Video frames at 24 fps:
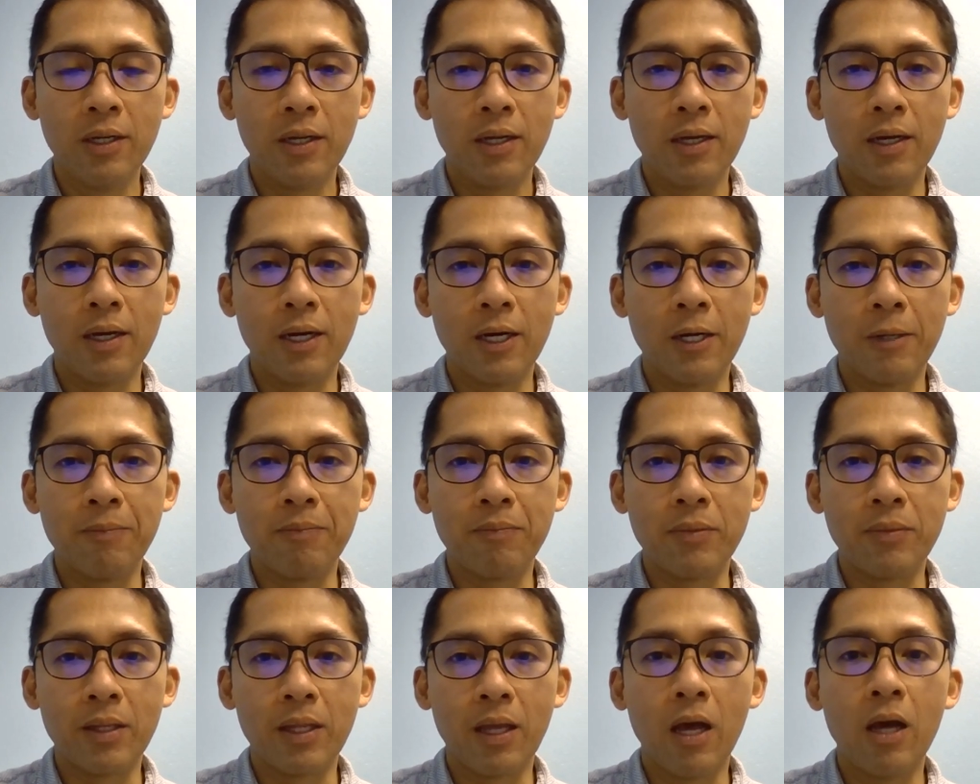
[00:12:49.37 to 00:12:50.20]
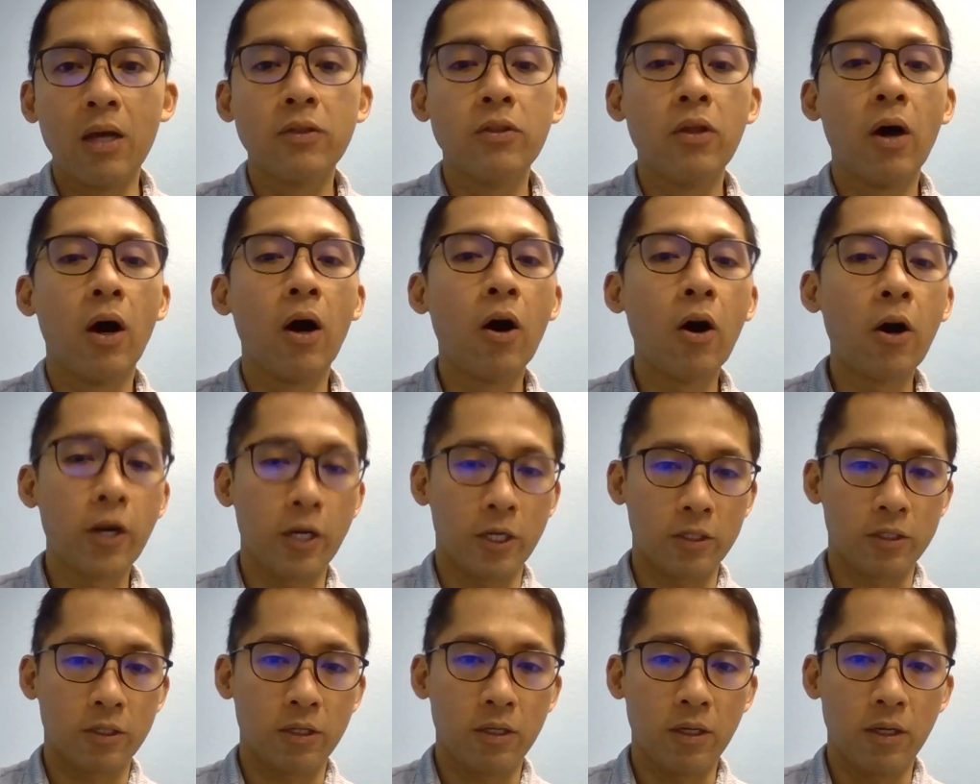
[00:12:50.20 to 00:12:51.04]
Um, the
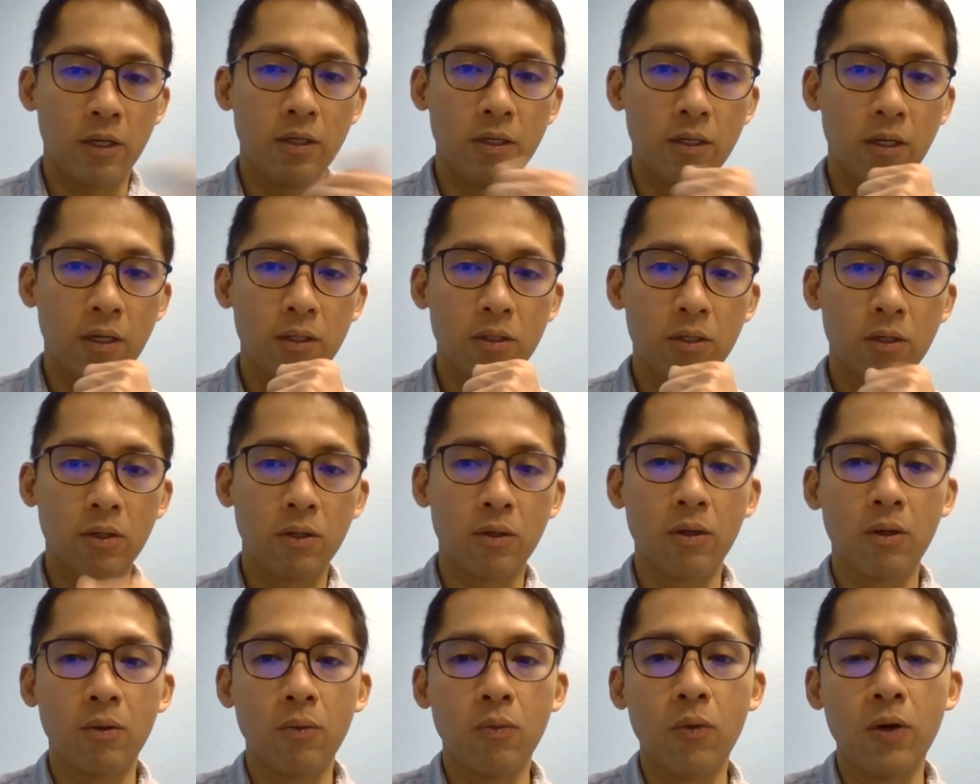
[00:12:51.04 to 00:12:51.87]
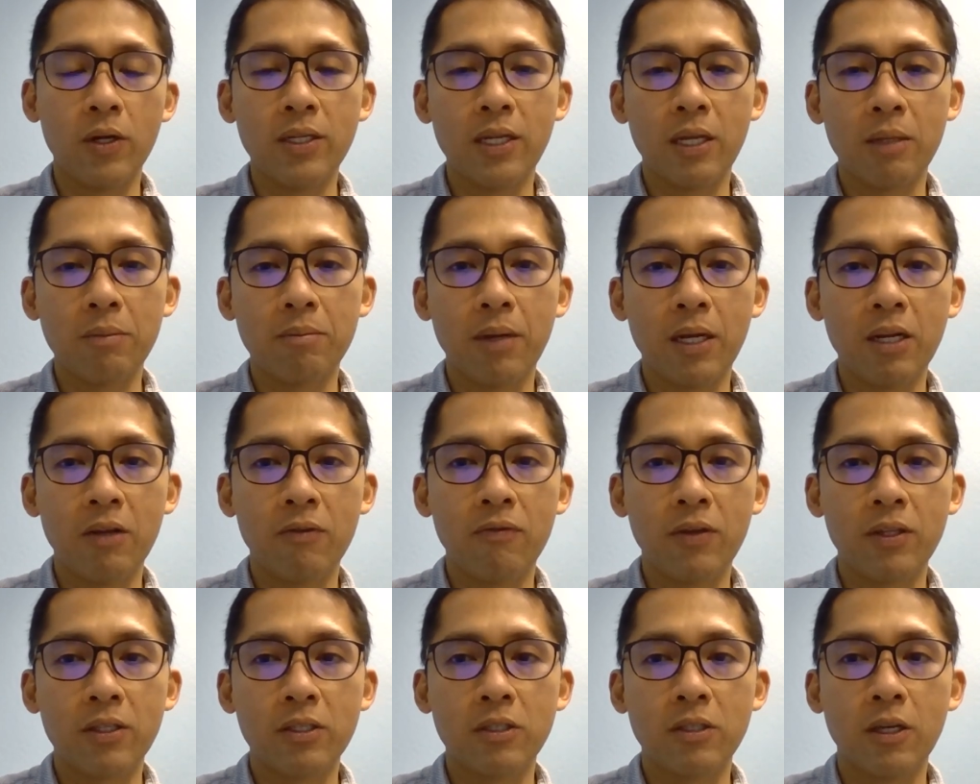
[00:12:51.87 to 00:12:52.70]
heart, another one that
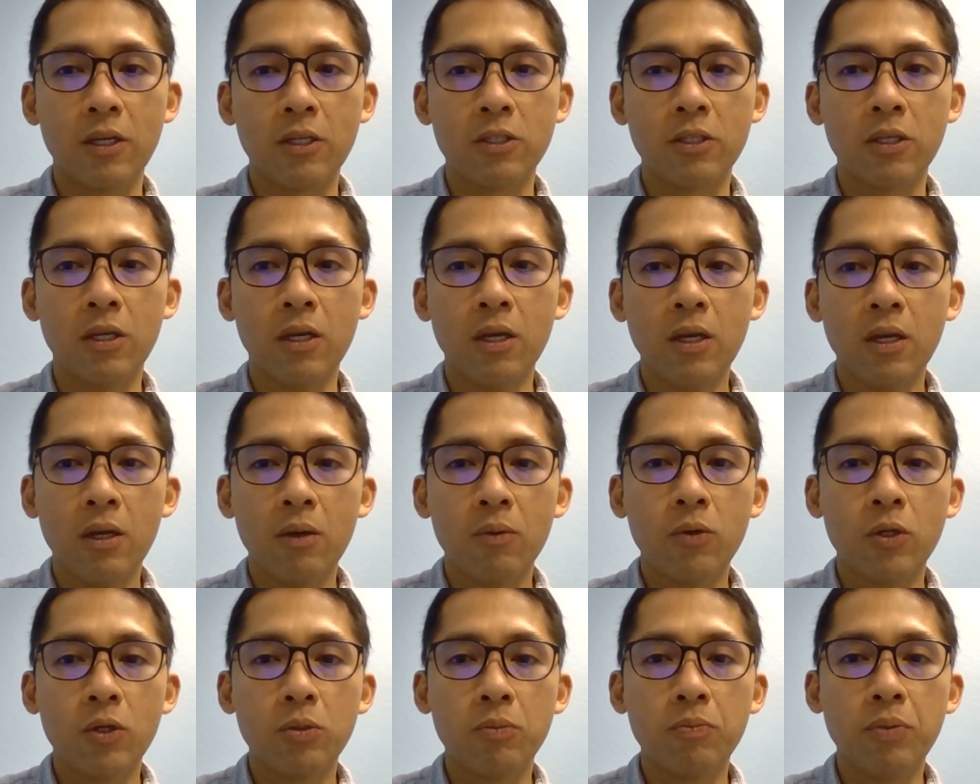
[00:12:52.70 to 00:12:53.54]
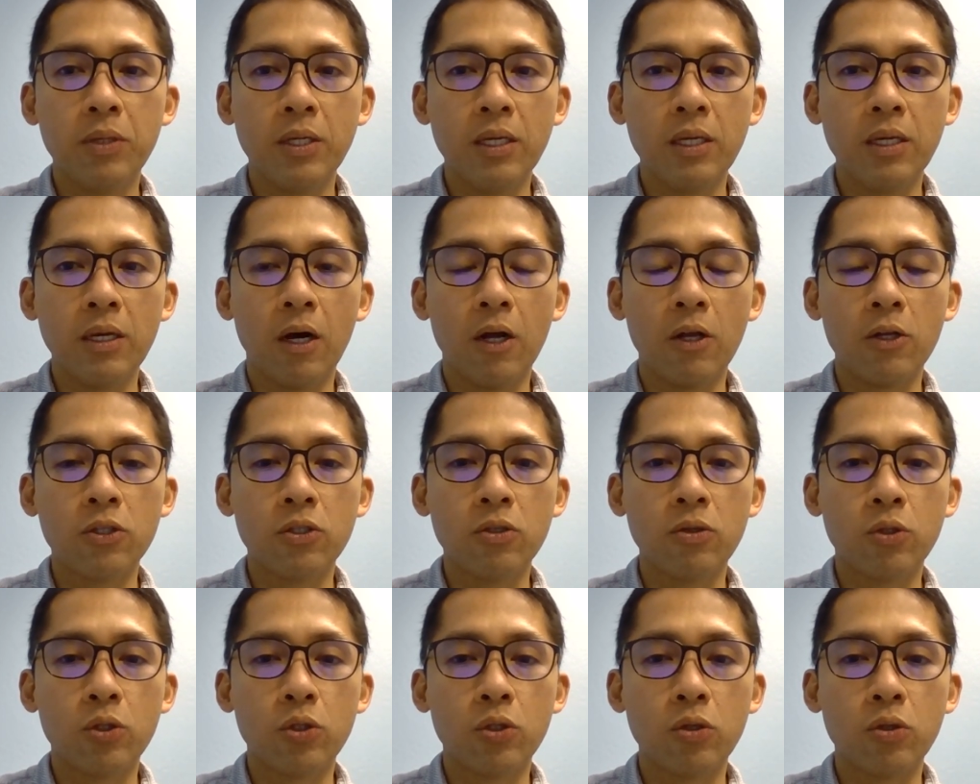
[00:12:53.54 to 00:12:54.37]
benefits this, would be
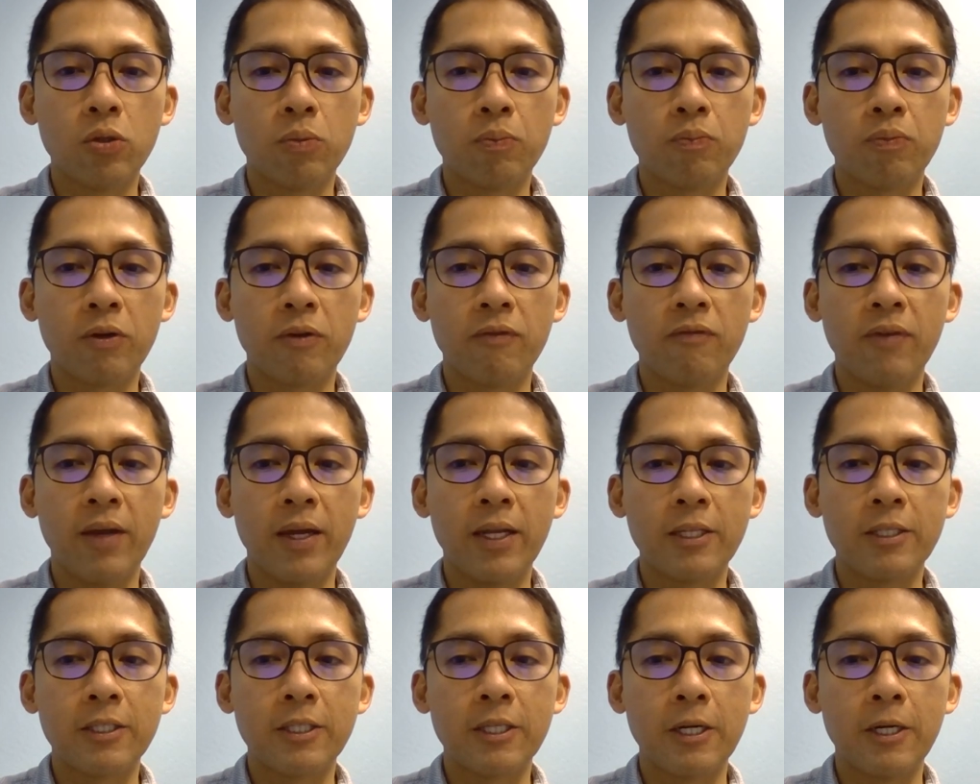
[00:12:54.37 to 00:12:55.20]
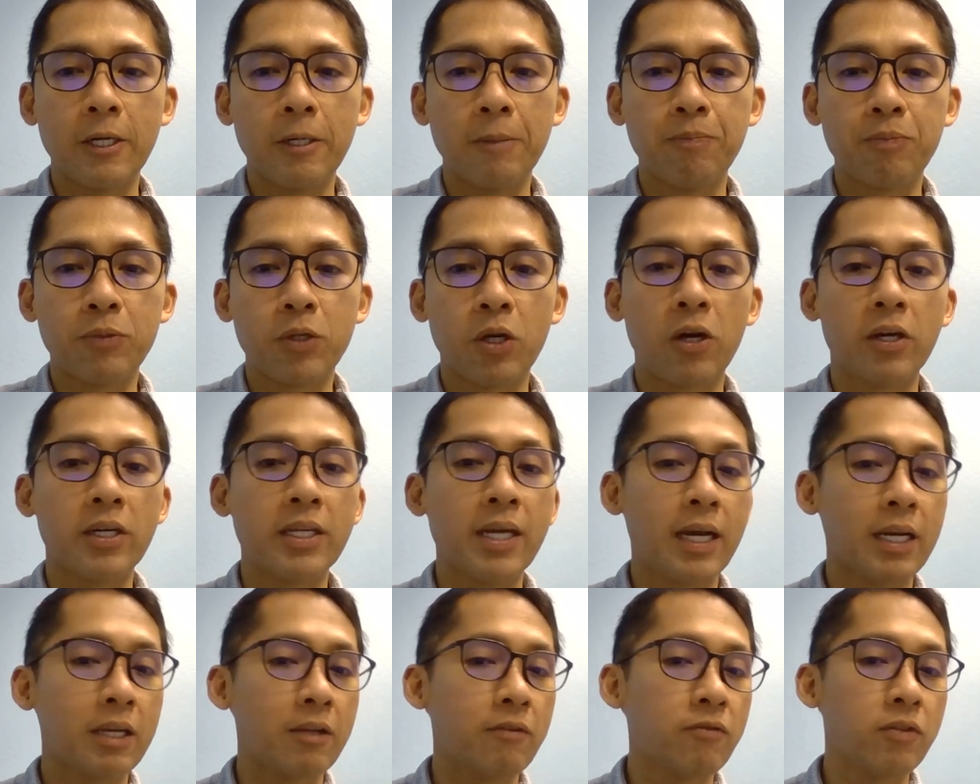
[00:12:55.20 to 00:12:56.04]
also to prevent um,
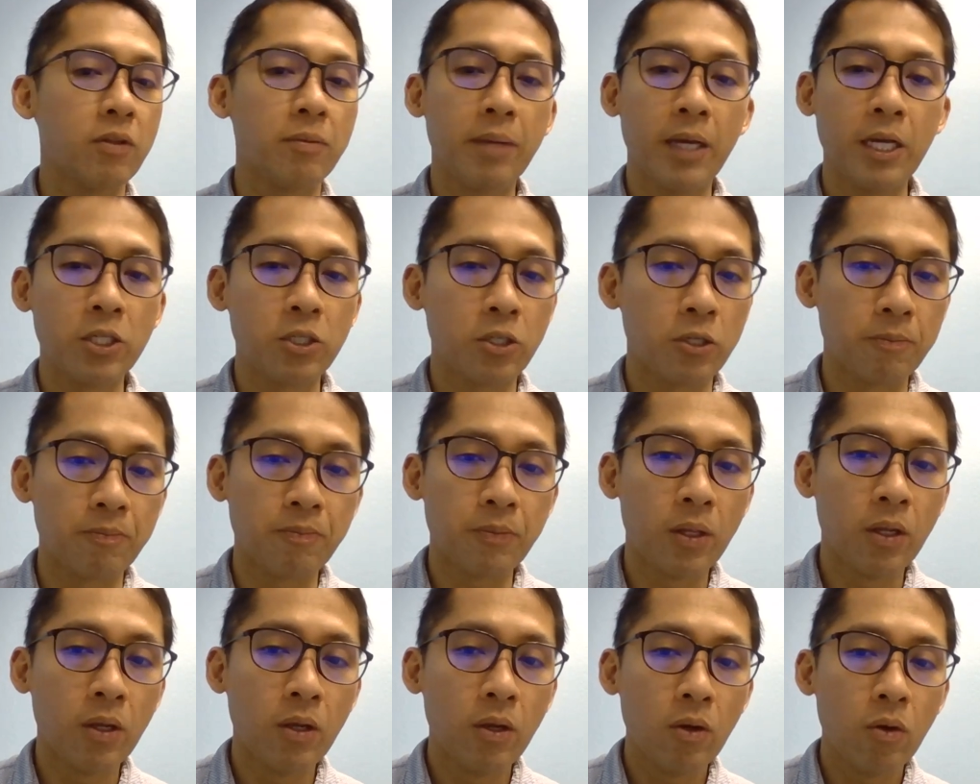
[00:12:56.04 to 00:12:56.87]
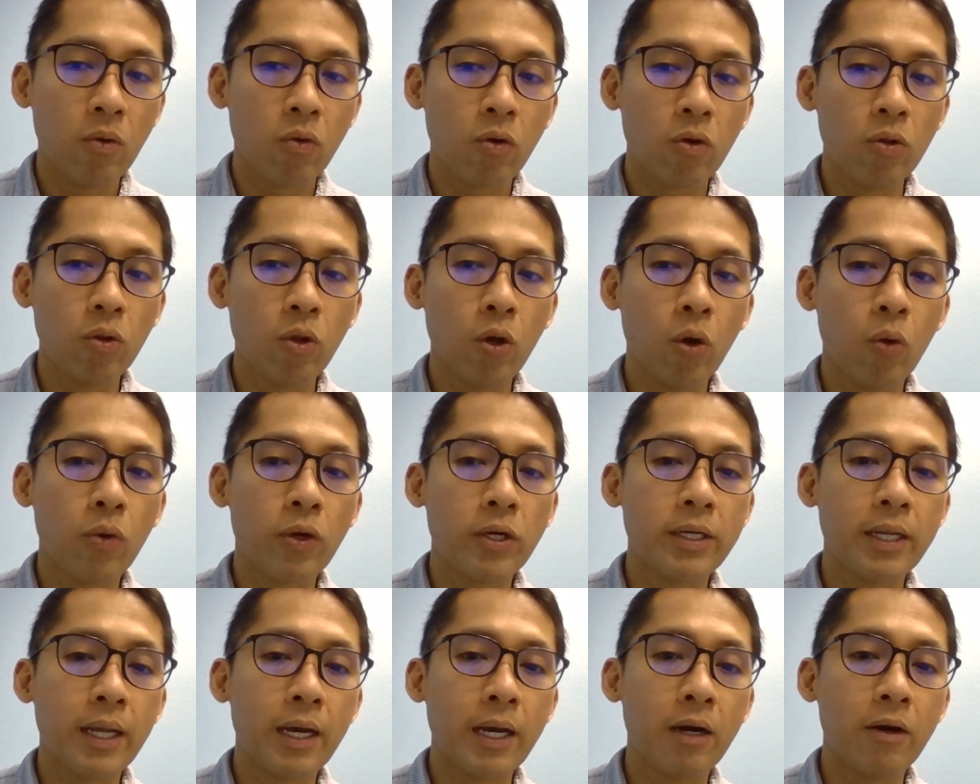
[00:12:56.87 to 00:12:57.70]
cardiac inflammation or
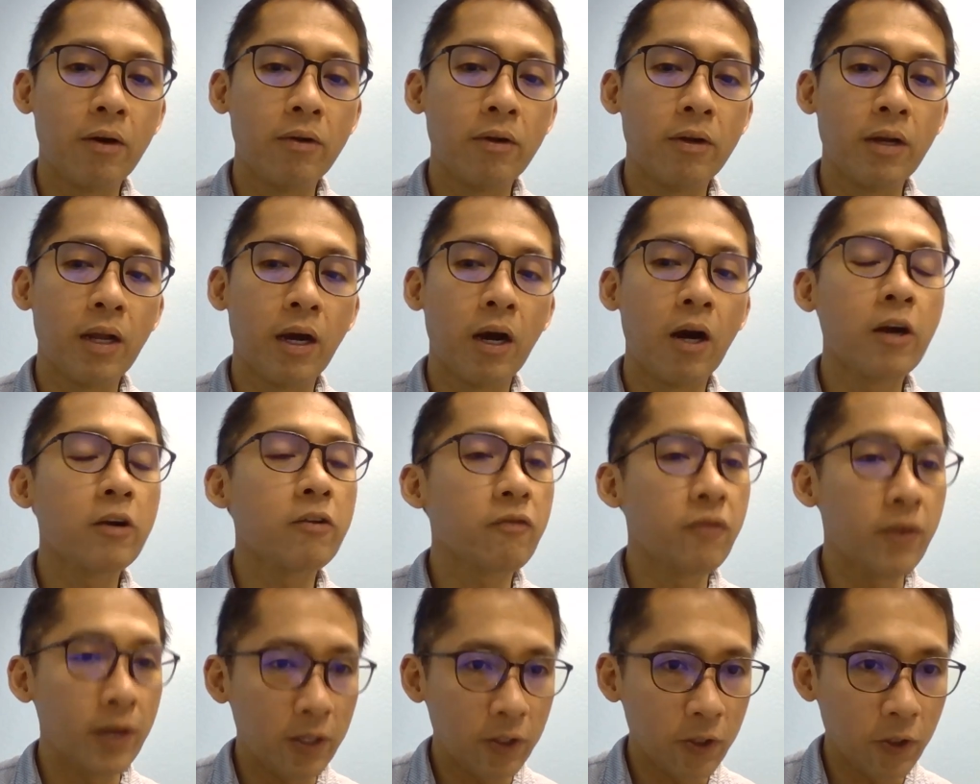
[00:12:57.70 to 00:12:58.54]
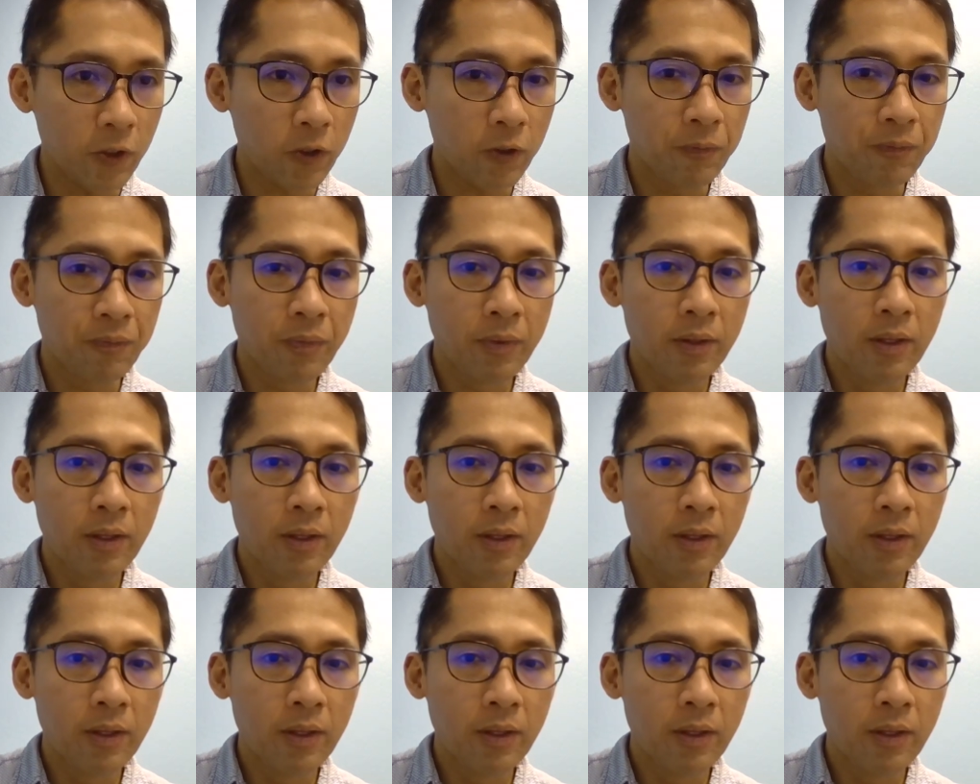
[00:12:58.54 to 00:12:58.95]
lower down heart failure.